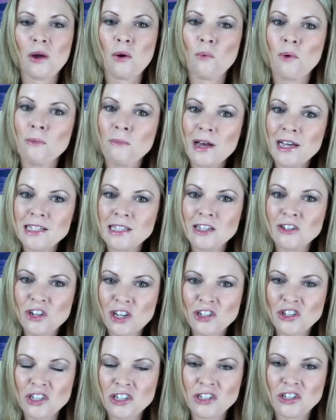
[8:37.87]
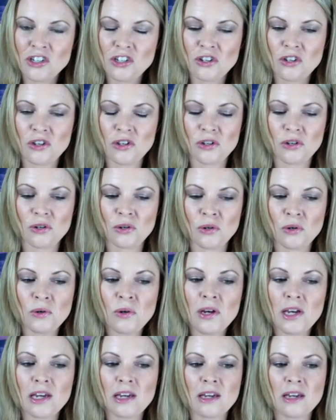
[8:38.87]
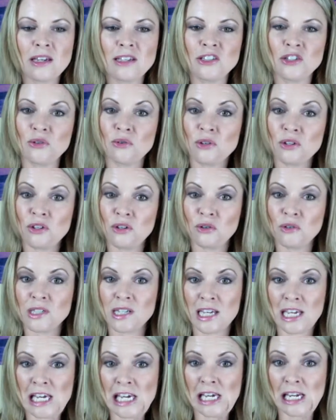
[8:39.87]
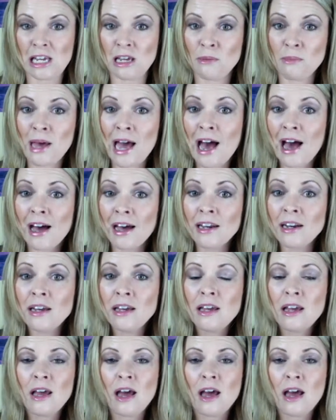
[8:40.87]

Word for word: Well, my suggestion to you is you could use a heating pad,